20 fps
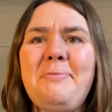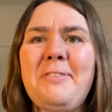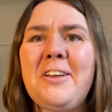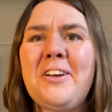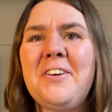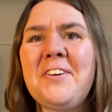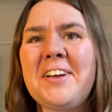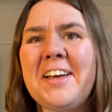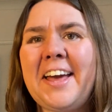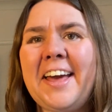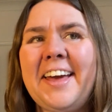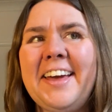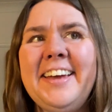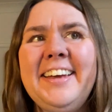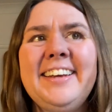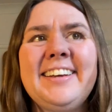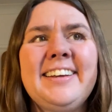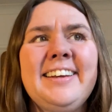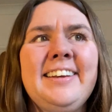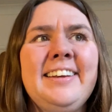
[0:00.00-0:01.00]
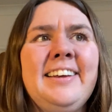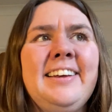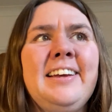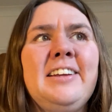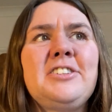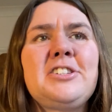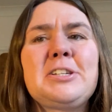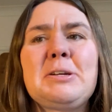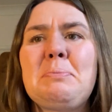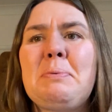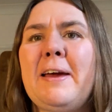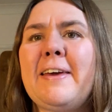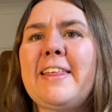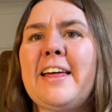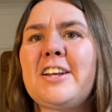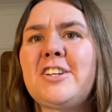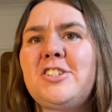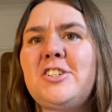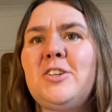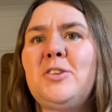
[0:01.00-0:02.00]
Okay, just gonna play
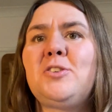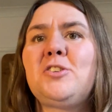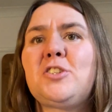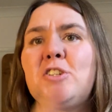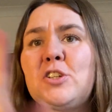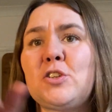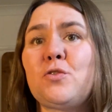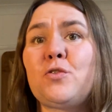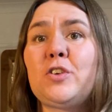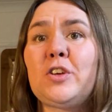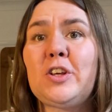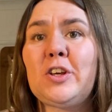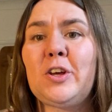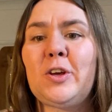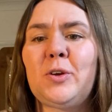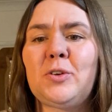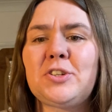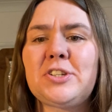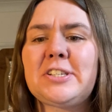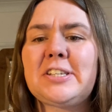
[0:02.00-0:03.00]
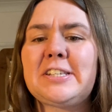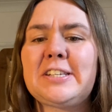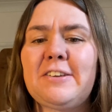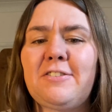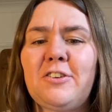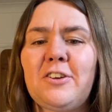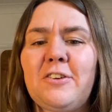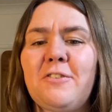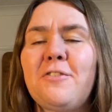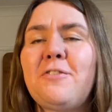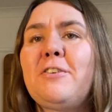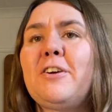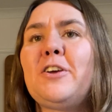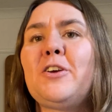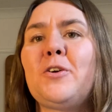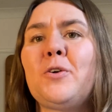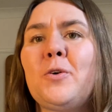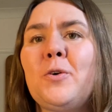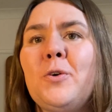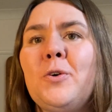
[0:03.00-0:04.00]
that tune just for you, just to see if you can fit
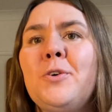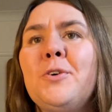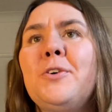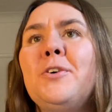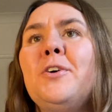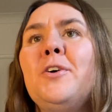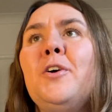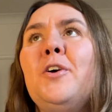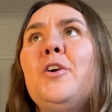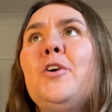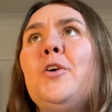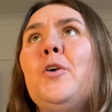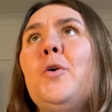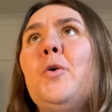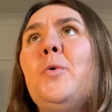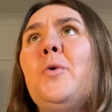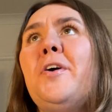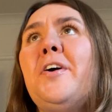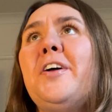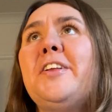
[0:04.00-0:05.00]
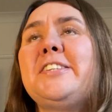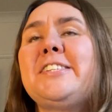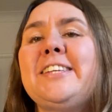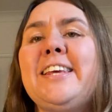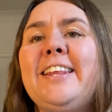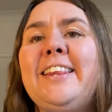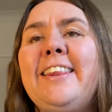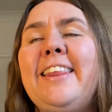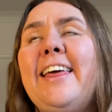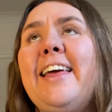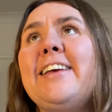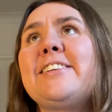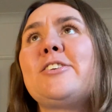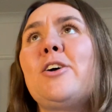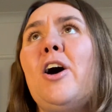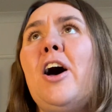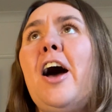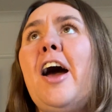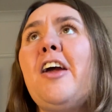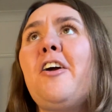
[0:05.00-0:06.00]
your words in there. So
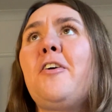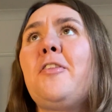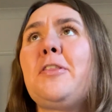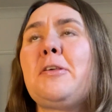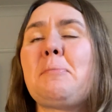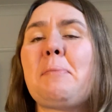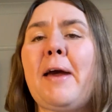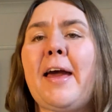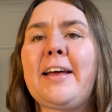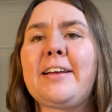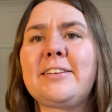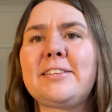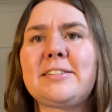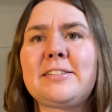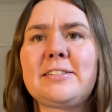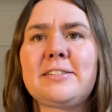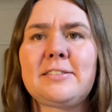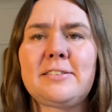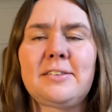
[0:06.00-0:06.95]
high on the banks.